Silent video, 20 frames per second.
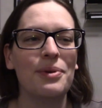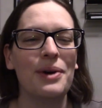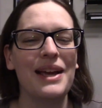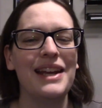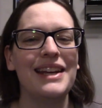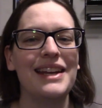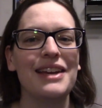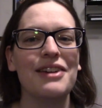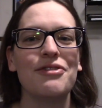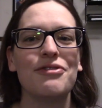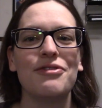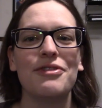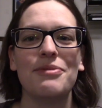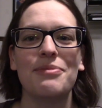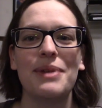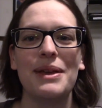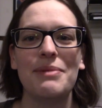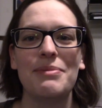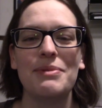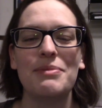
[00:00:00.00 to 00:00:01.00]
waiting for
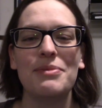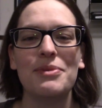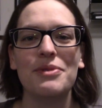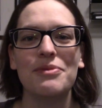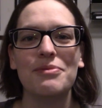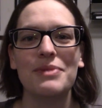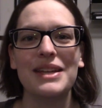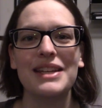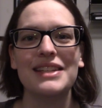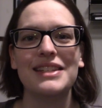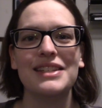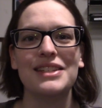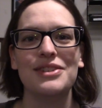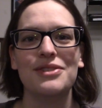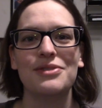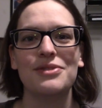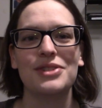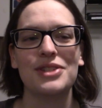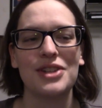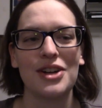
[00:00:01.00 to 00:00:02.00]
baby movement
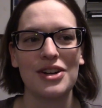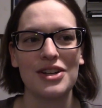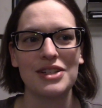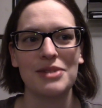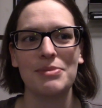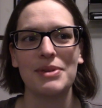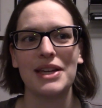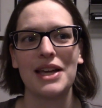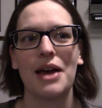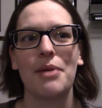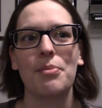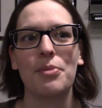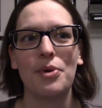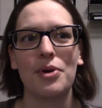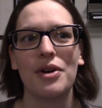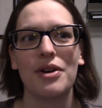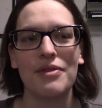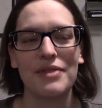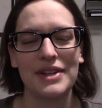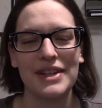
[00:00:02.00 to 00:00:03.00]
to start to become
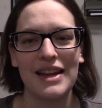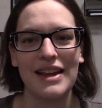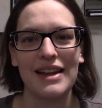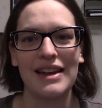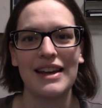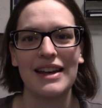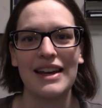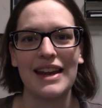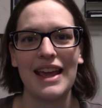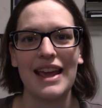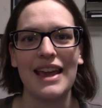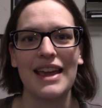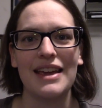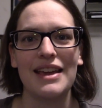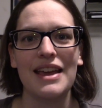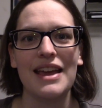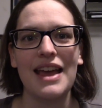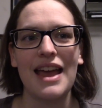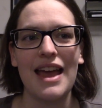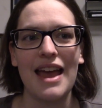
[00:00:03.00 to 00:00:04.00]
more of a
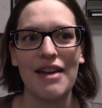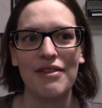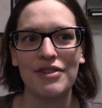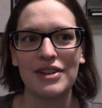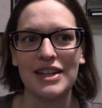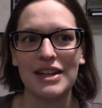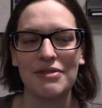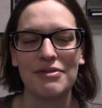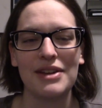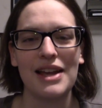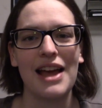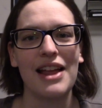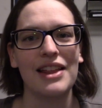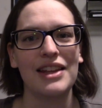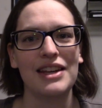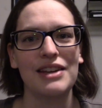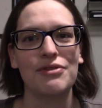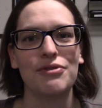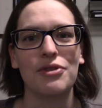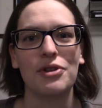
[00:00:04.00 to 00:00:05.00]
day-to-day everyday
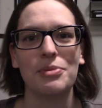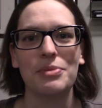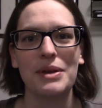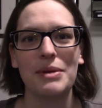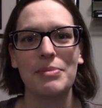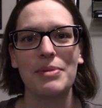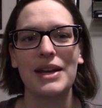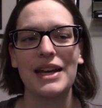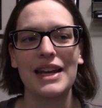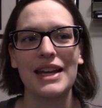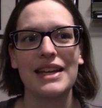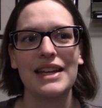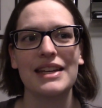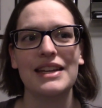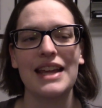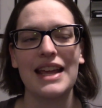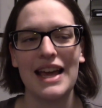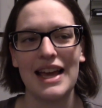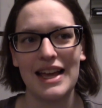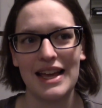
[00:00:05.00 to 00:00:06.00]
reality for me but it,
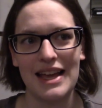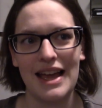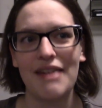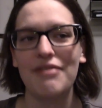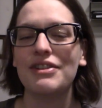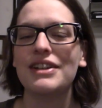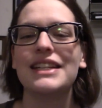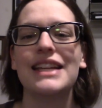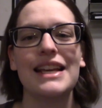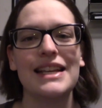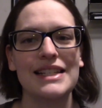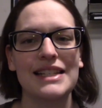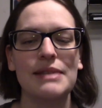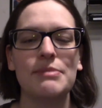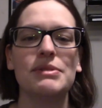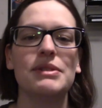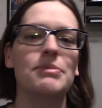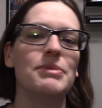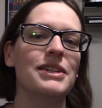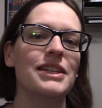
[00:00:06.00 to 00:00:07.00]
uh, every day
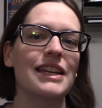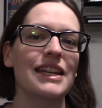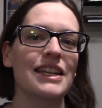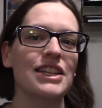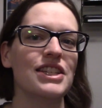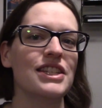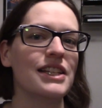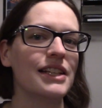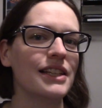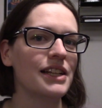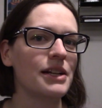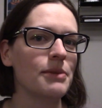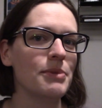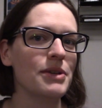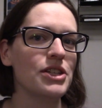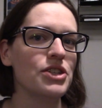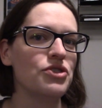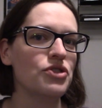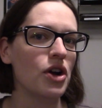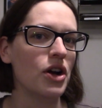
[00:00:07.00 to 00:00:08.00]
seems to be getting just a
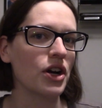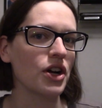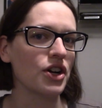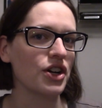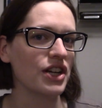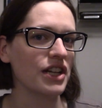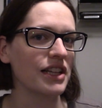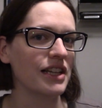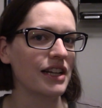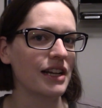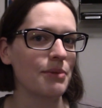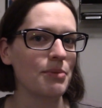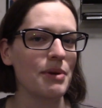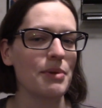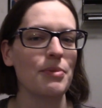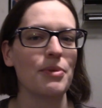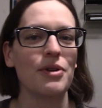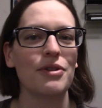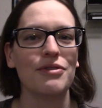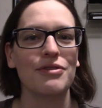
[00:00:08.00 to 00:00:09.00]
bit stronger and a little bit
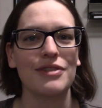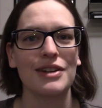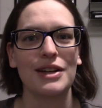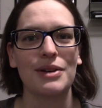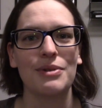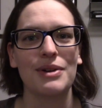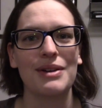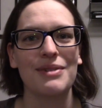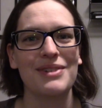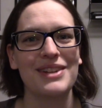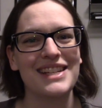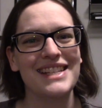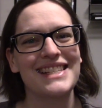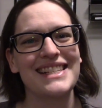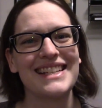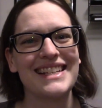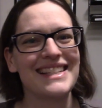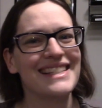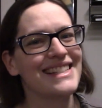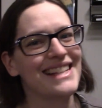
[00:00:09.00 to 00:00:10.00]
more frequent which is
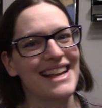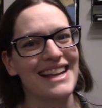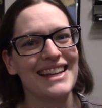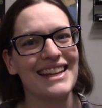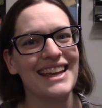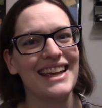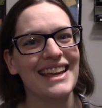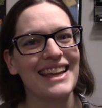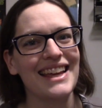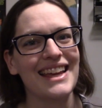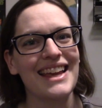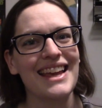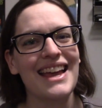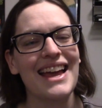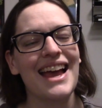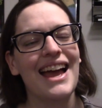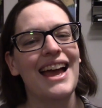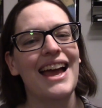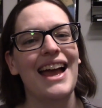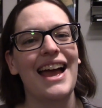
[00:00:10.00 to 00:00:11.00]
exciting
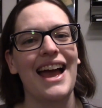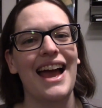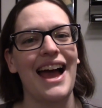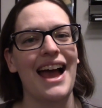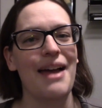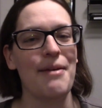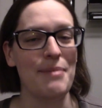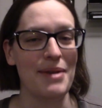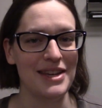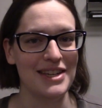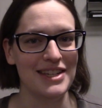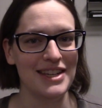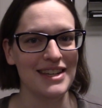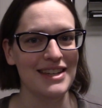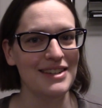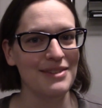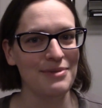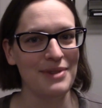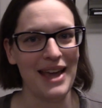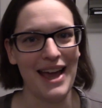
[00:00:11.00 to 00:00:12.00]
i
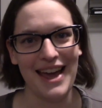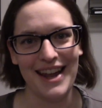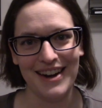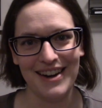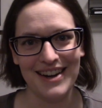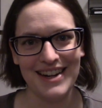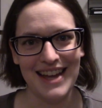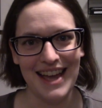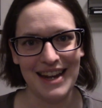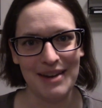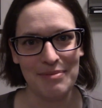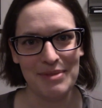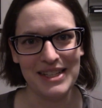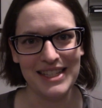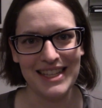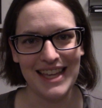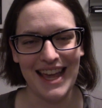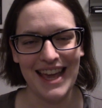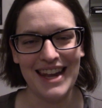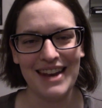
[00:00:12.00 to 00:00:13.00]
mentioned we had our anatomy
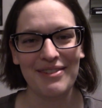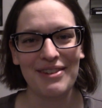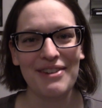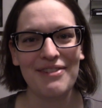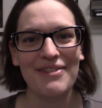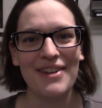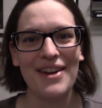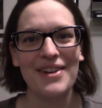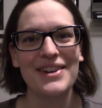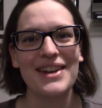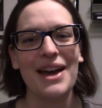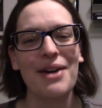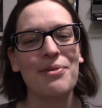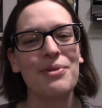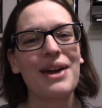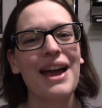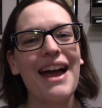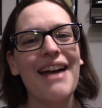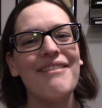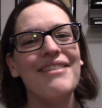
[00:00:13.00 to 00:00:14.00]
scan and we found out
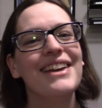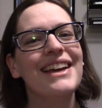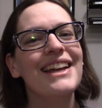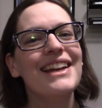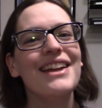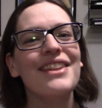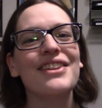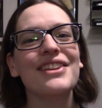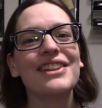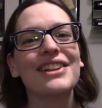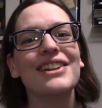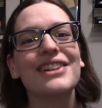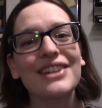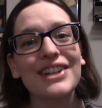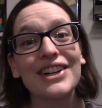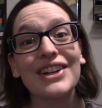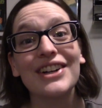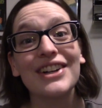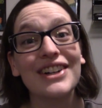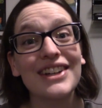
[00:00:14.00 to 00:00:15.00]
we're having another little
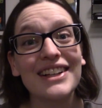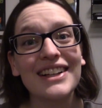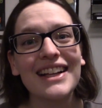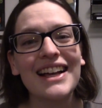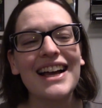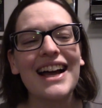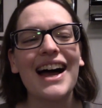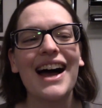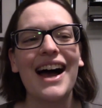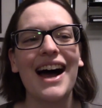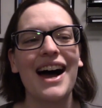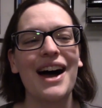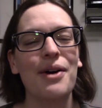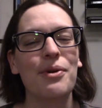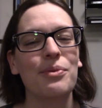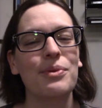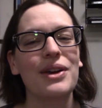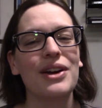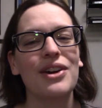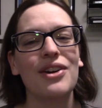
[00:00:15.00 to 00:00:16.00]
girl uh,
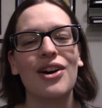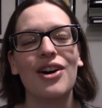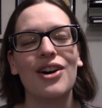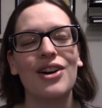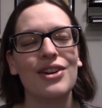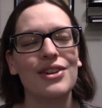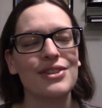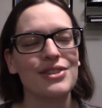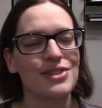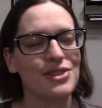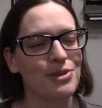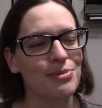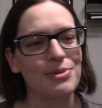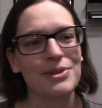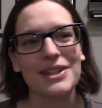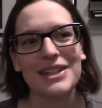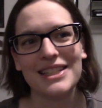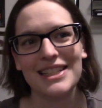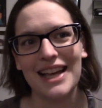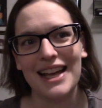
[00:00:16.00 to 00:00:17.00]
we are all super
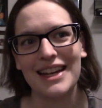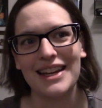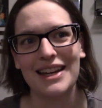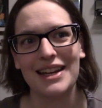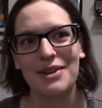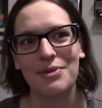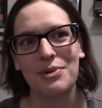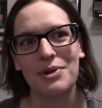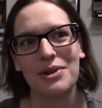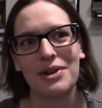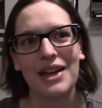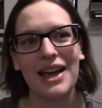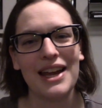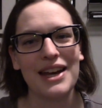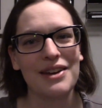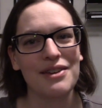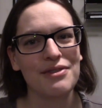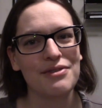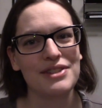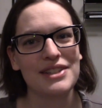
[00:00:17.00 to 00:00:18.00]
excited we were
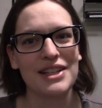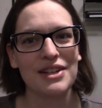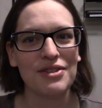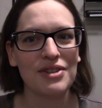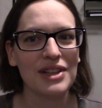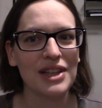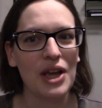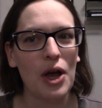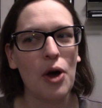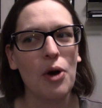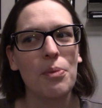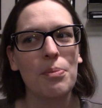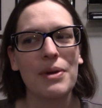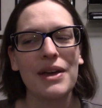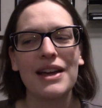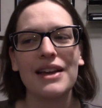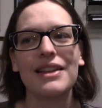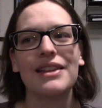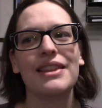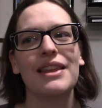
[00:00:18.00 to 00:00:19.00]
kind of secretly
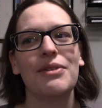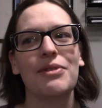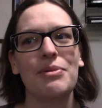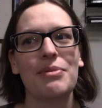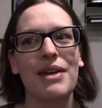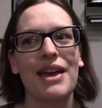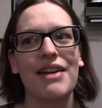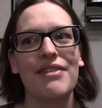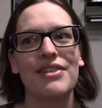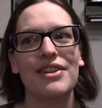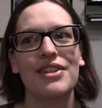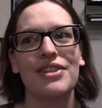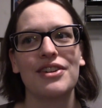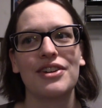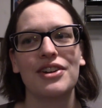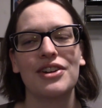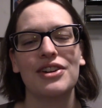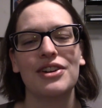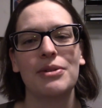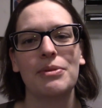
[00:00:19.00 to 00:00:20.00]
hoping that we might have another
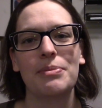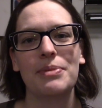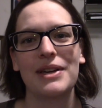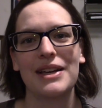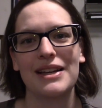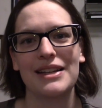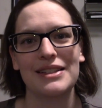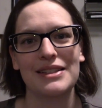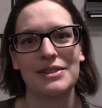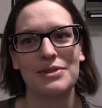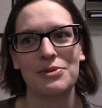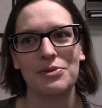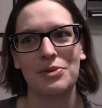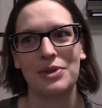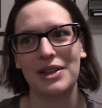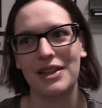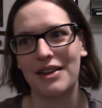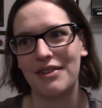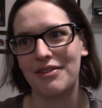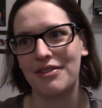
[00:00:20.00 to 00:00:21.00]
girl because
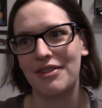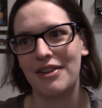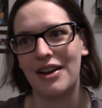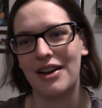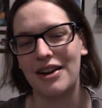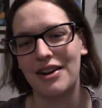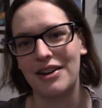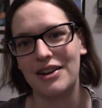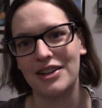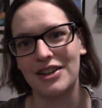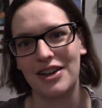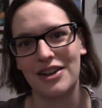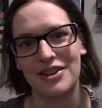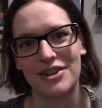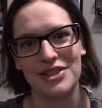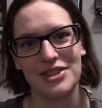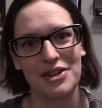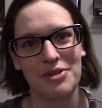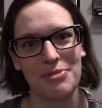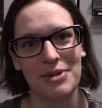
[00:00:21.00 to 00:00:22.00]
we love our daughter
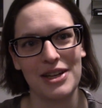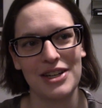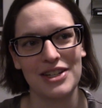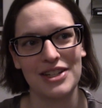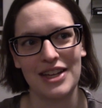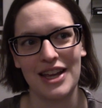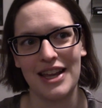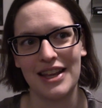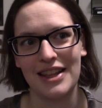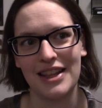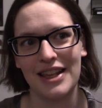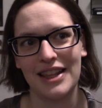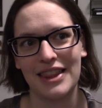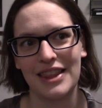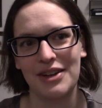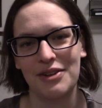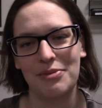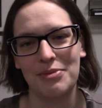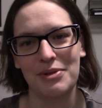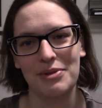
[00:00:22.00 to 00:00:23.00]
so much and think
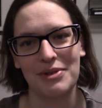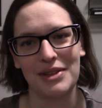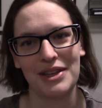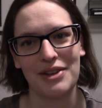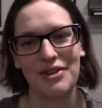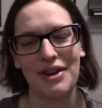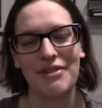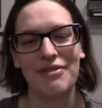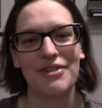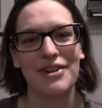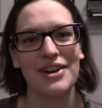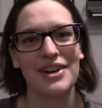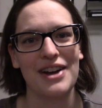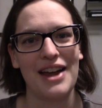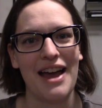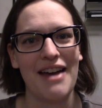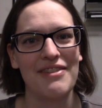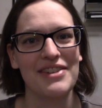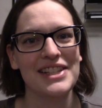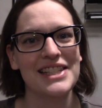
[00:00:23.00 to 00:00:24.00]
that it would be really great for her to
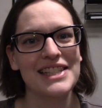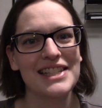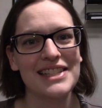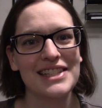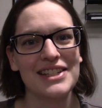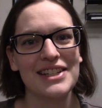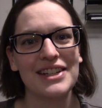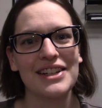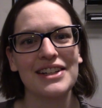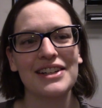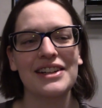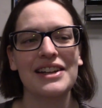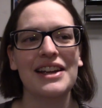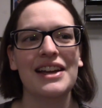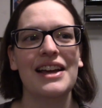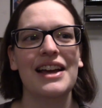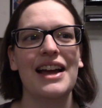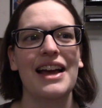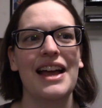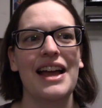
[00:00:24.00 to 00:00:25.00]
have a sister
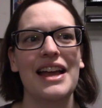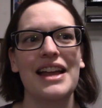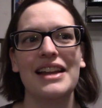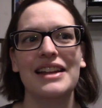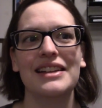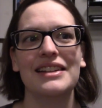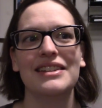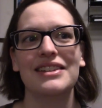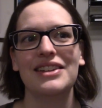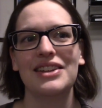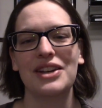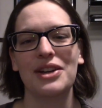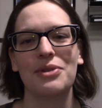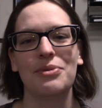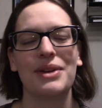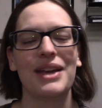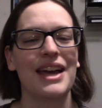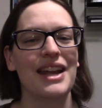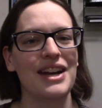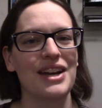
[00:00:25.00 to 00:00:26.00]
and you know
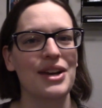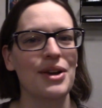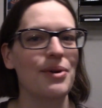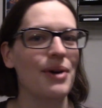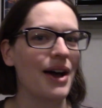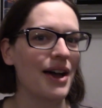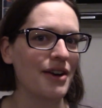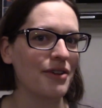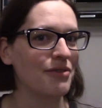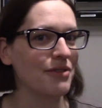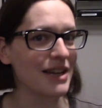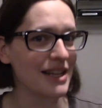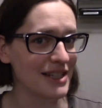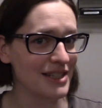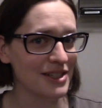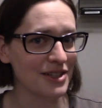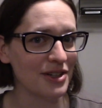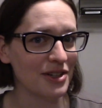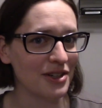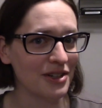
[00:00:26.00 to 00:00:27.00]
we kind of know how to
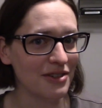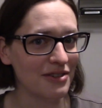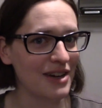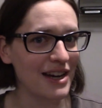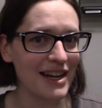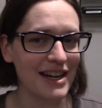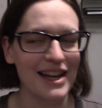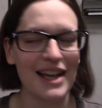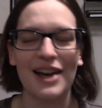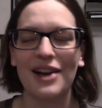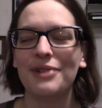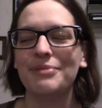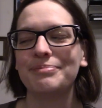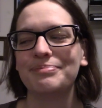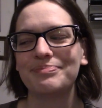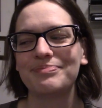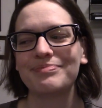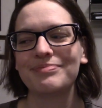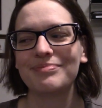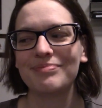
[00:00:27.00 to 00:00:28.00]
raise a girl right now
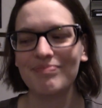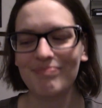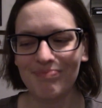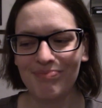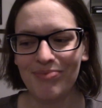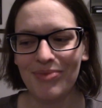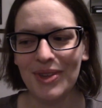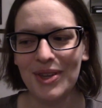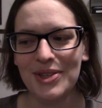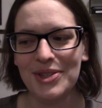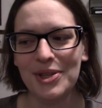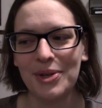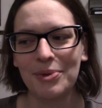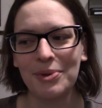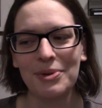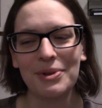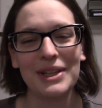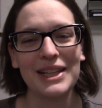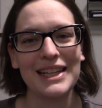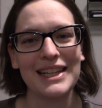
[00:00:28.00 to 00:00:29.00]
so
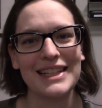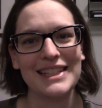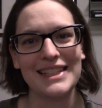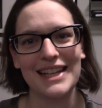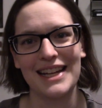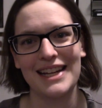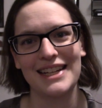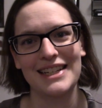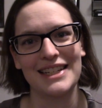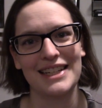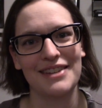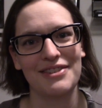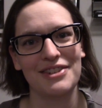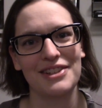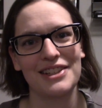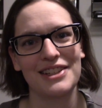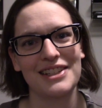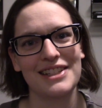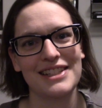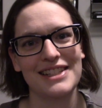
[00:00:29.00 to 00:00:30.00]
we're really excited to give her
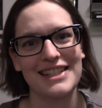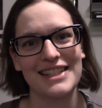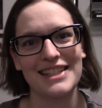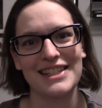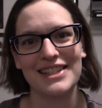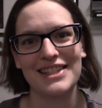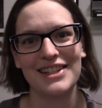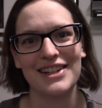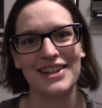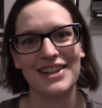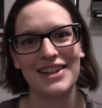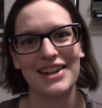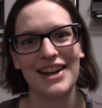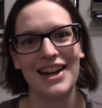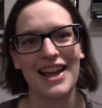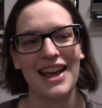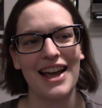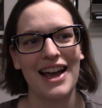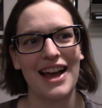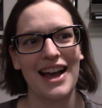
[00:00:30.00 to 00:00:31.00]
a little sister
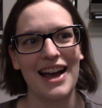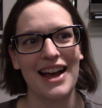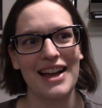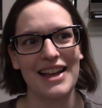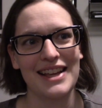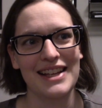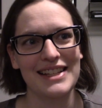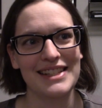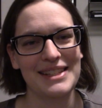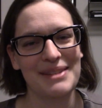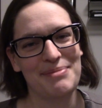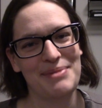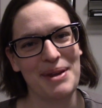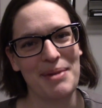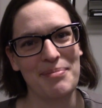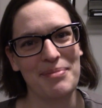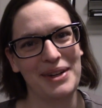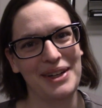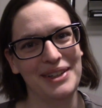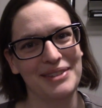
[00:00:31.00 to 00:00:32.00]
uh, in
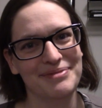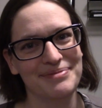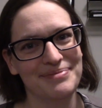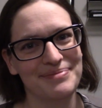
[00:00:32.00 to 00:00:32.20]
September.